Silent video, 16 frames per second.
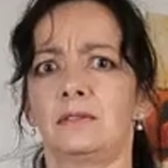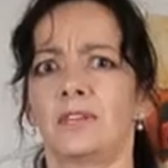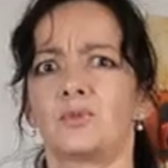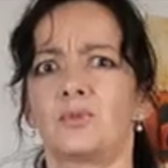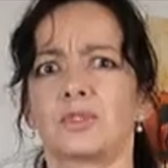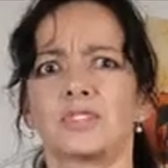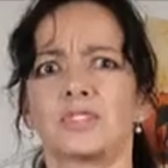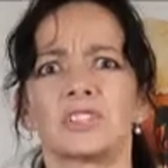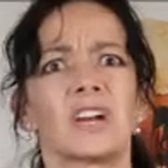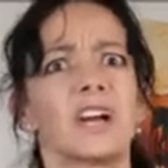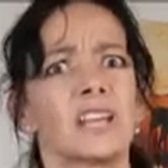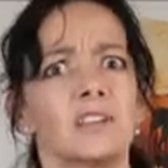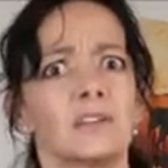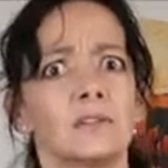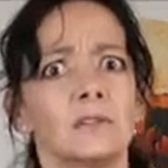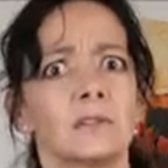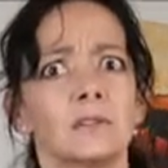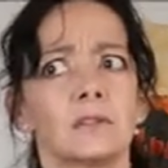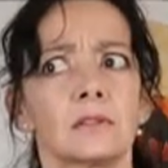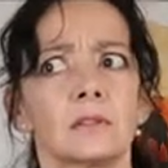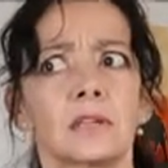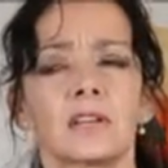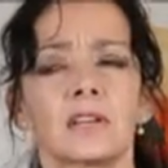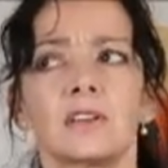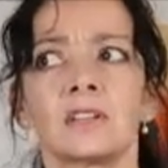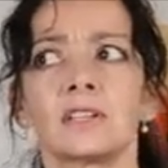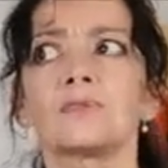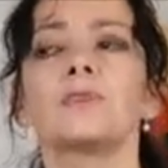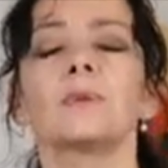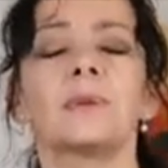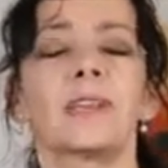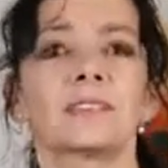it was the Shine Hall that I got this
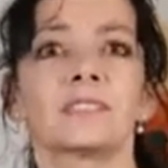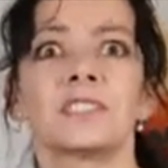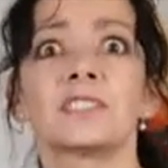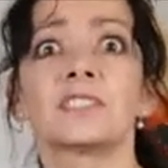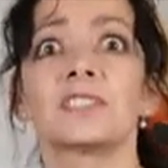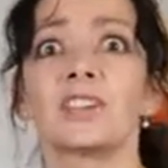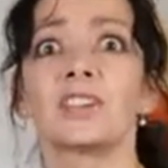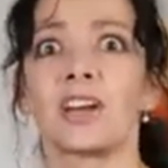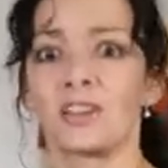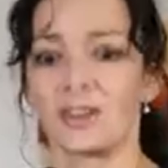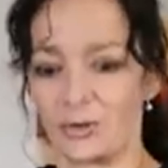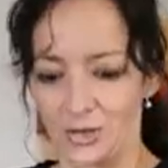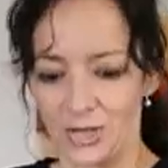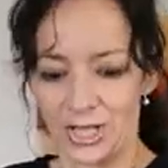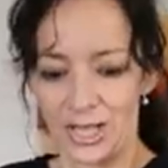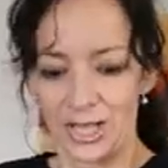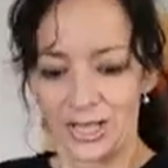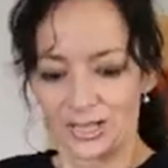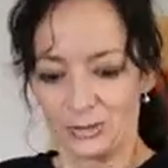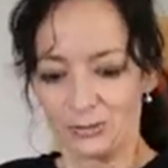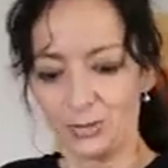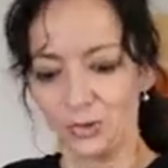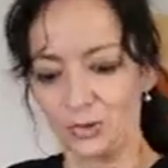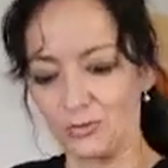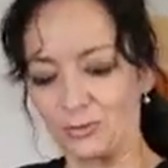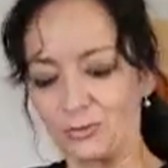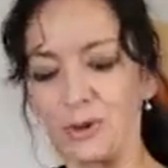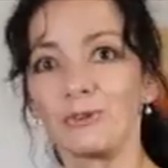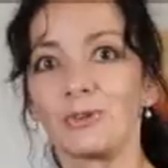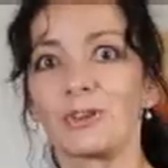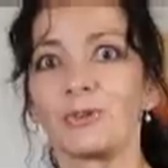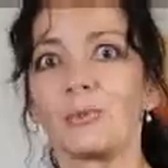from. Yes, it's the Shine Hall. The beautiful
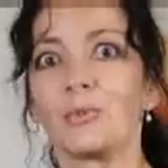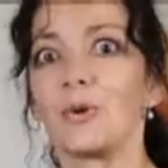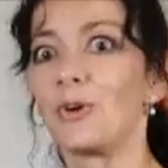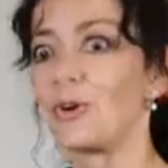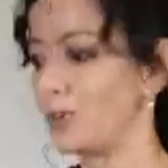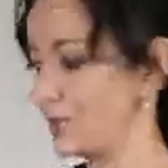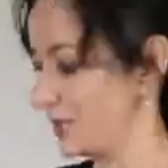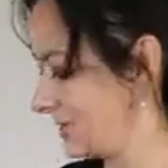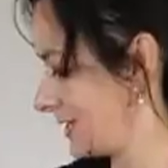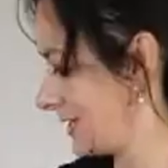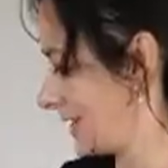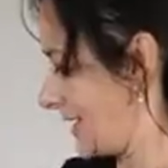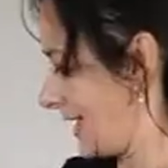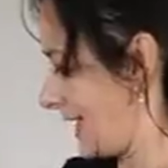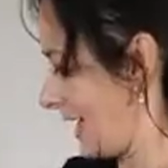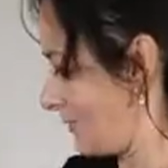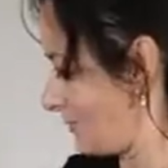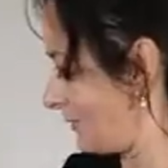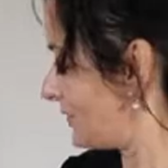one with the pearls and